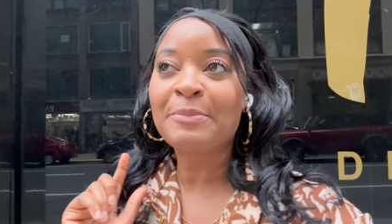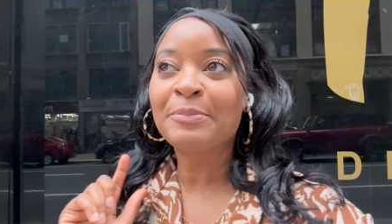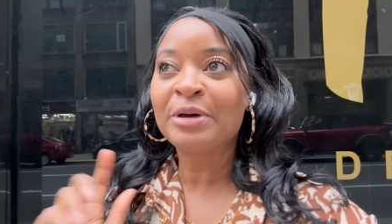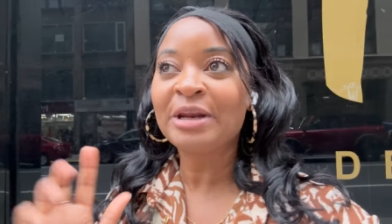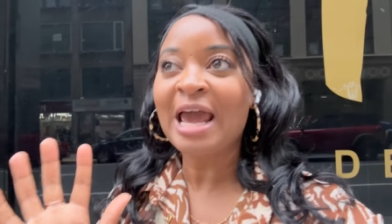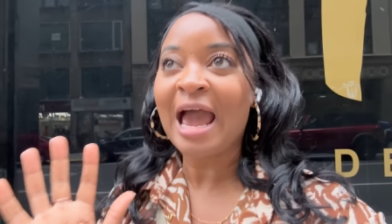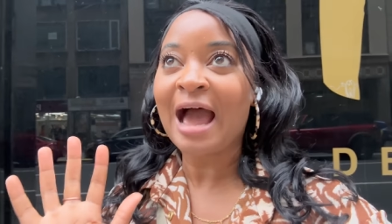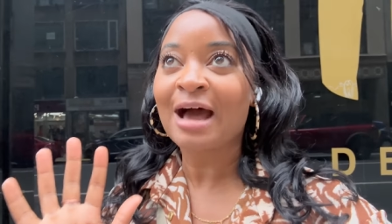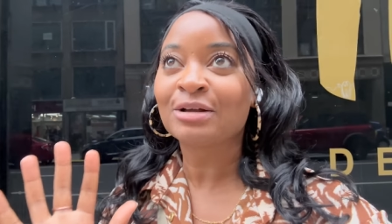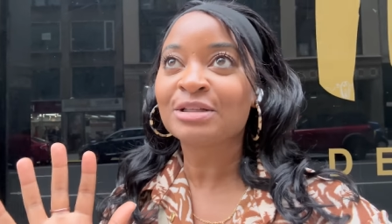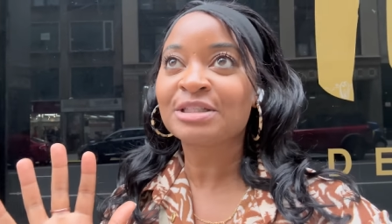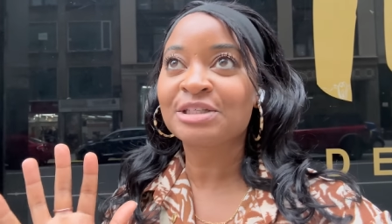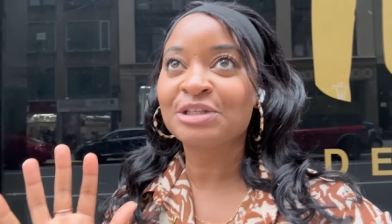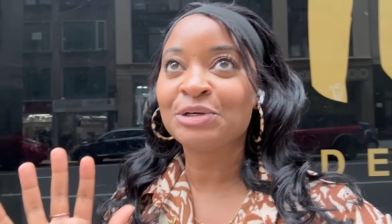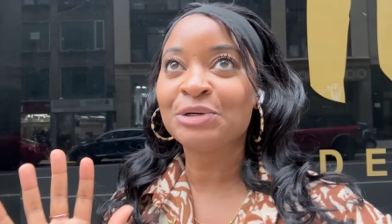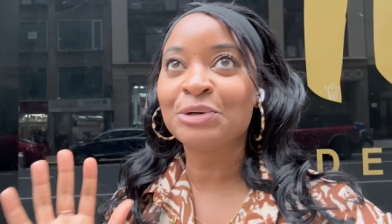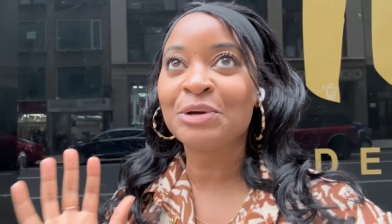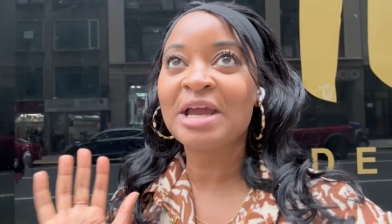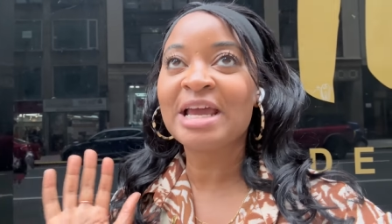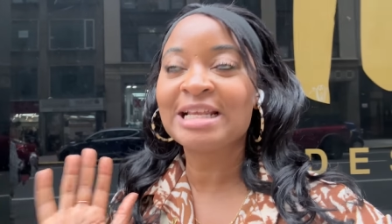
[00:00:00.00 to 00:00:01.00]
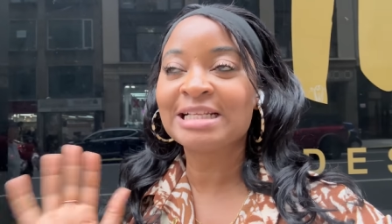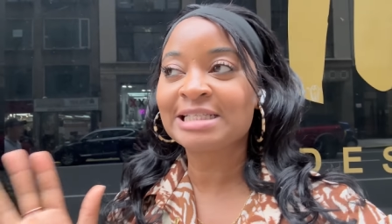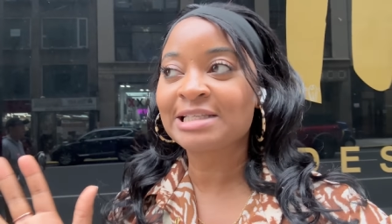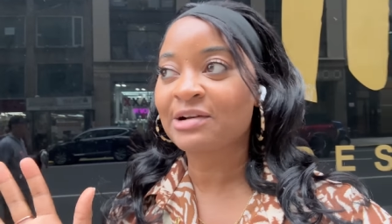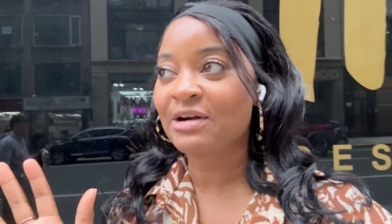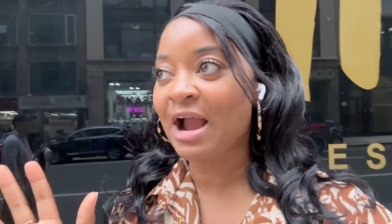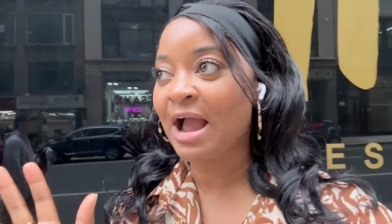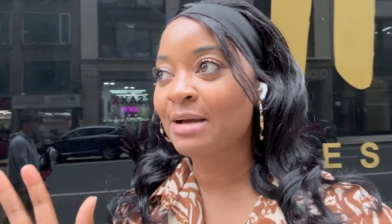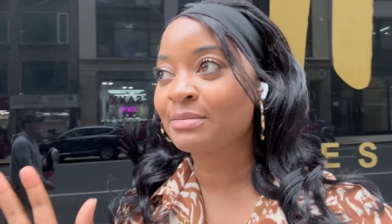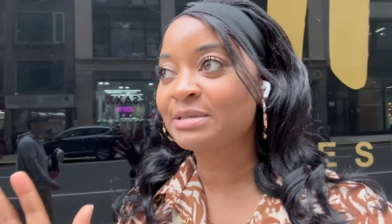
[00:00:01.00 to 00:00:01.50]
put it out to
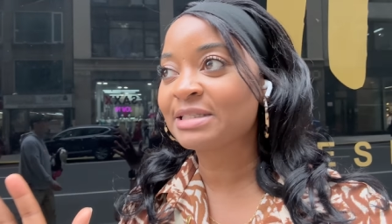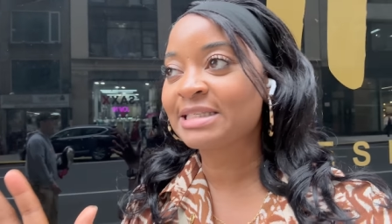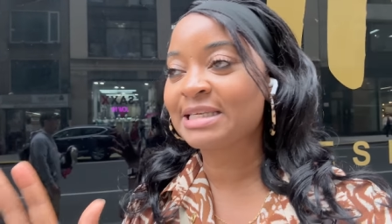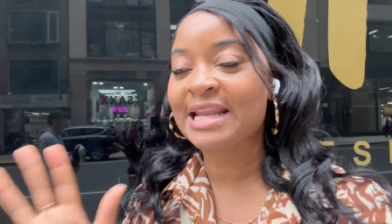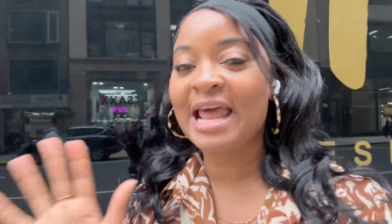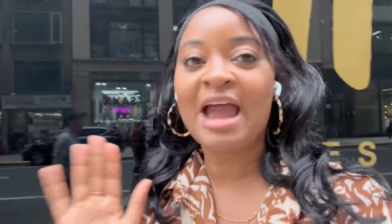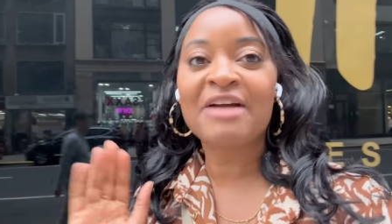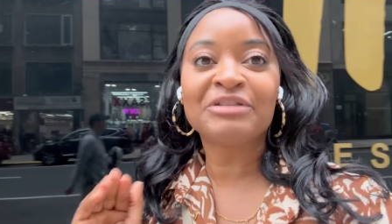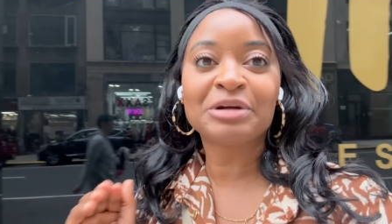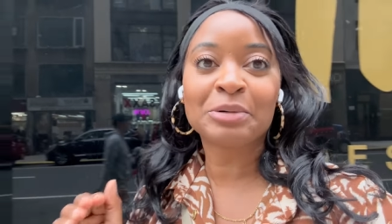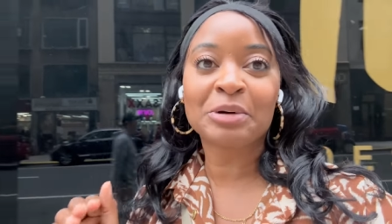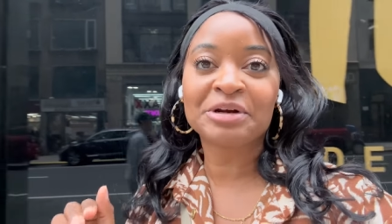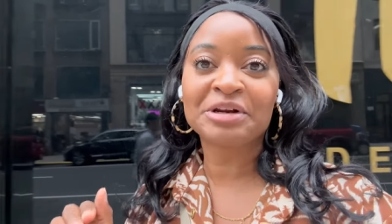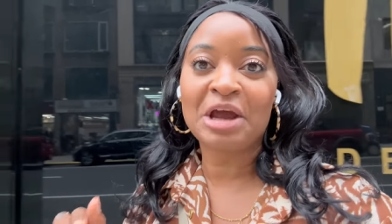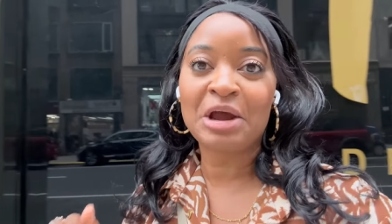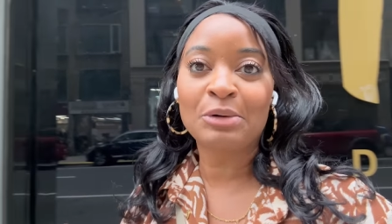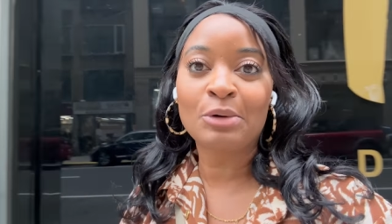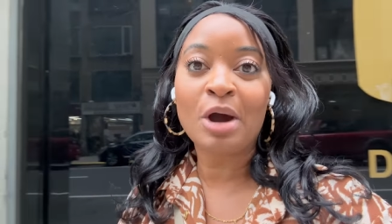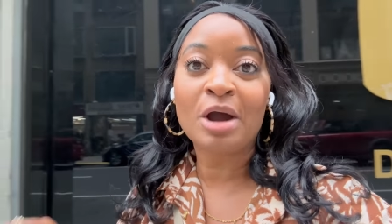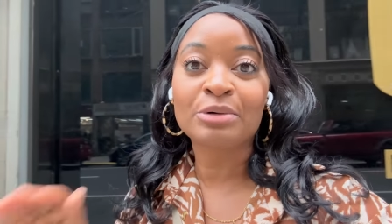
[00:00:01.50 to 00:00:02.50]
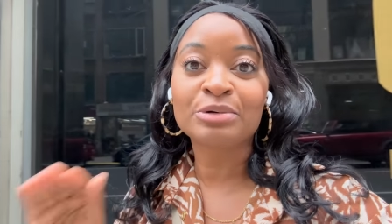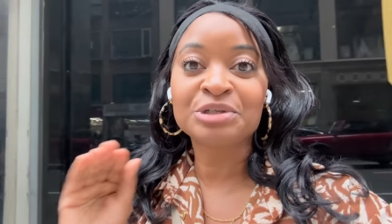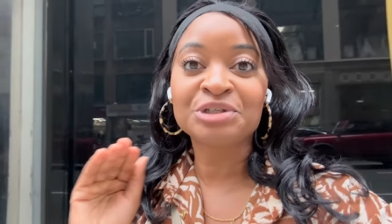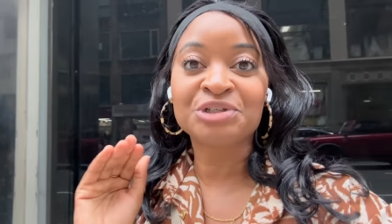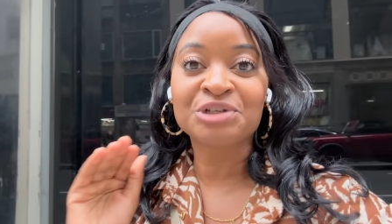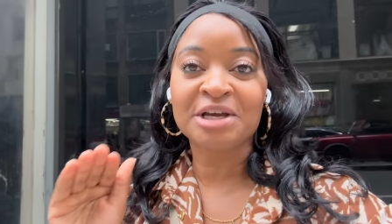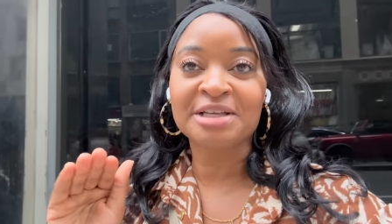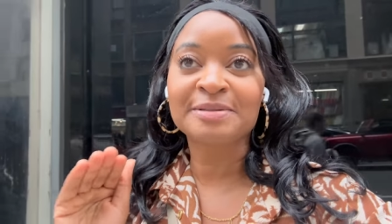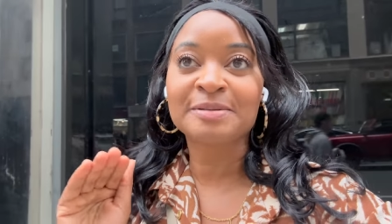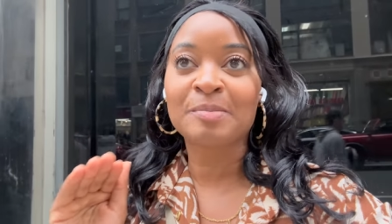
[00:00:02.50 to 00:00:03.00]
Instagram to let everyone know I was
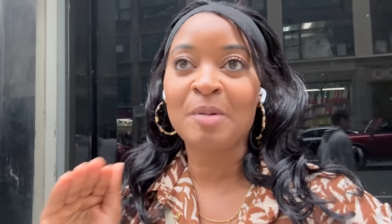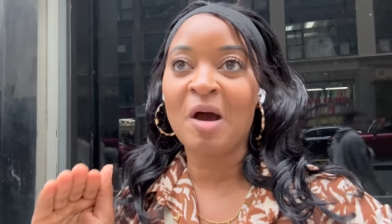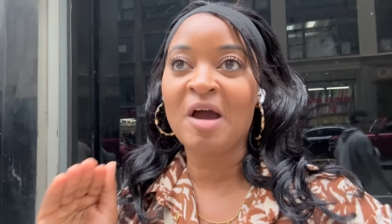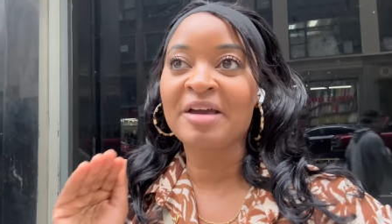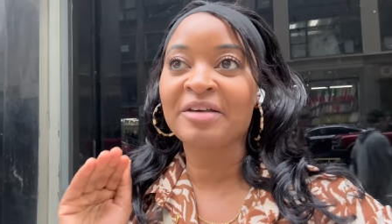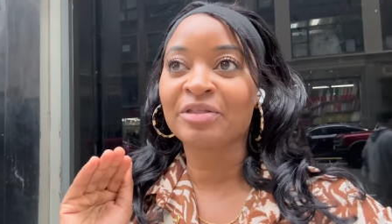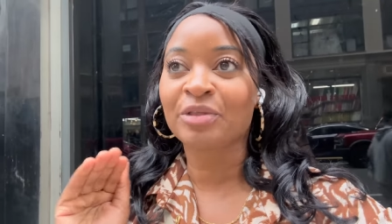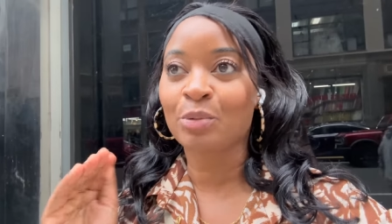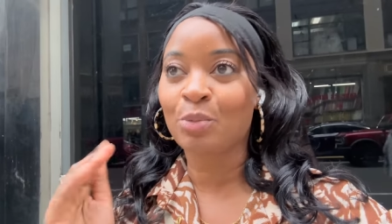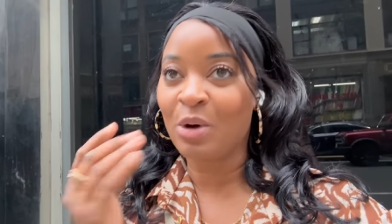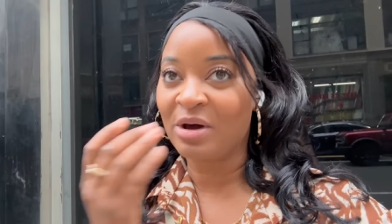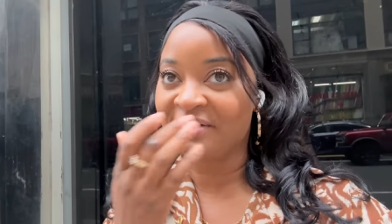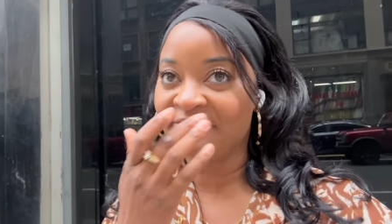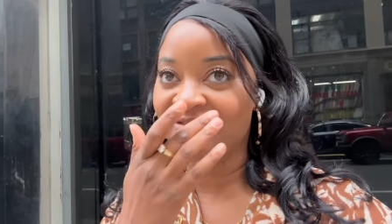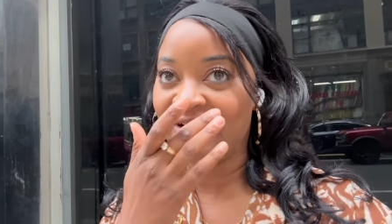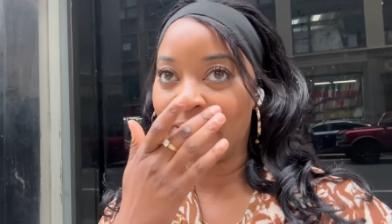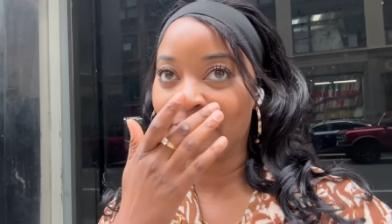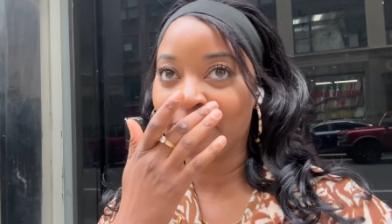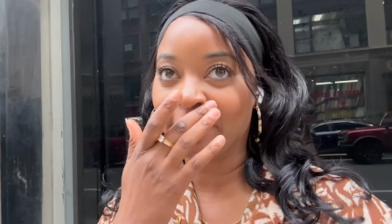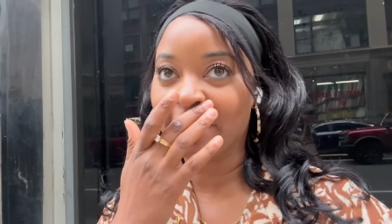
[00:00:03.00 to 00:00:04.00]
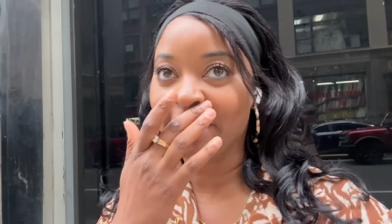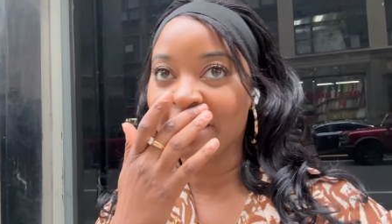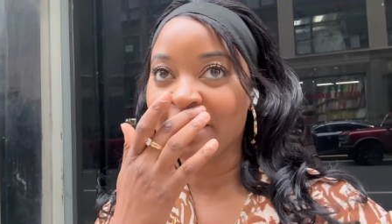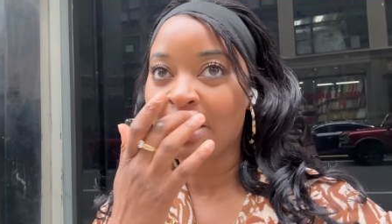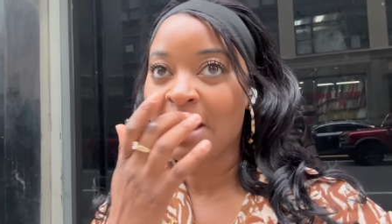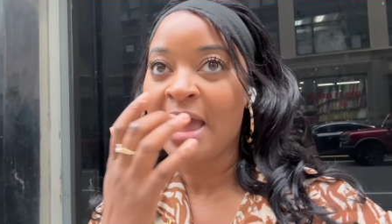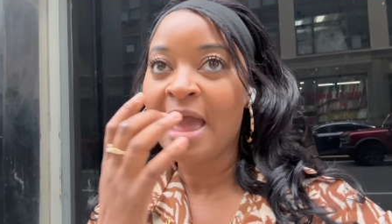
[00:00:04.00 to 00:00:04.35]
just buying the one fabric,